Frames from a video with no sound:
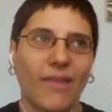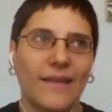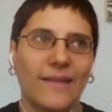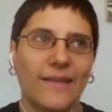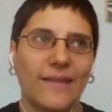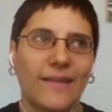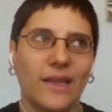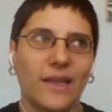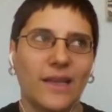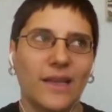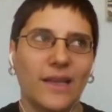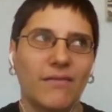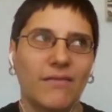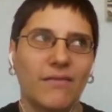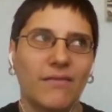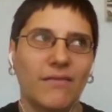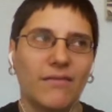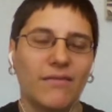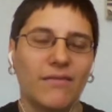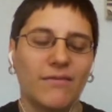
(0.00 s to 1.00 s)
is that
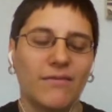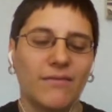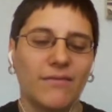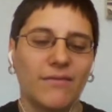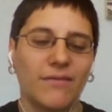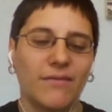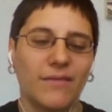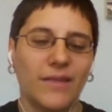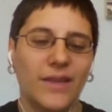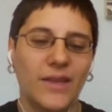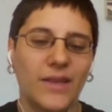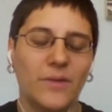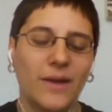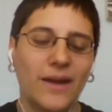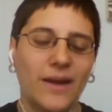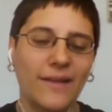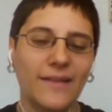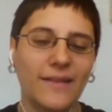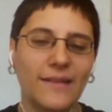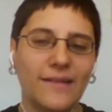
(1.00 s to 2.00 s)
you
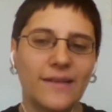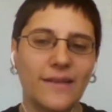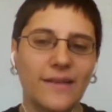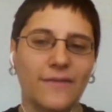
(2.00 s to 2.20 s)
had these